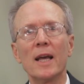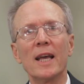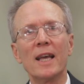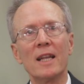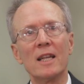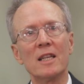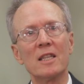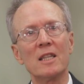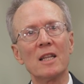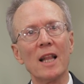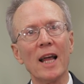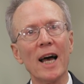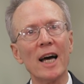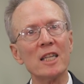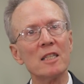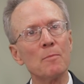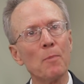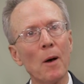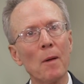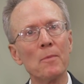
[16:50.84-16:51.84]
In his
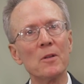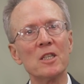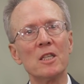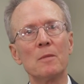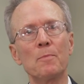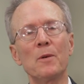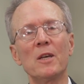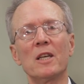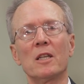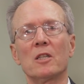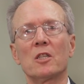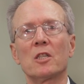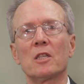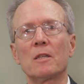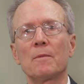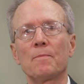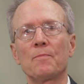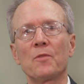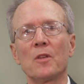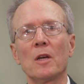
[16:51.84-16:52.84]
last public speech,